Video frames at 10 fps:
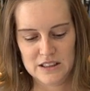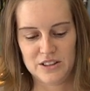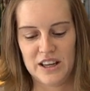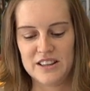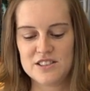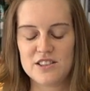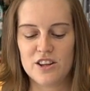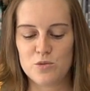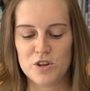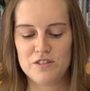okay this is
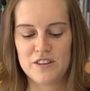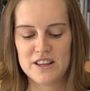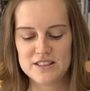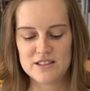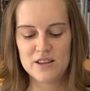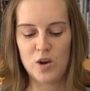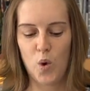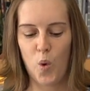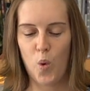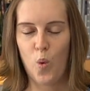another one of hers
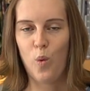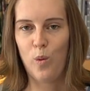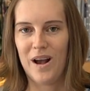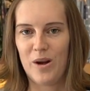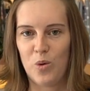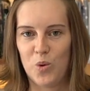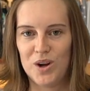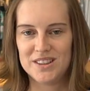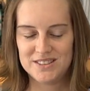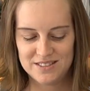wow
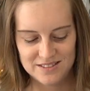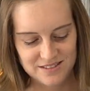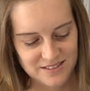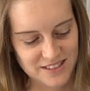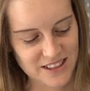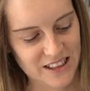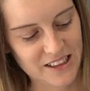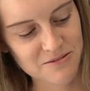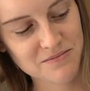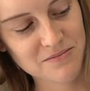yeah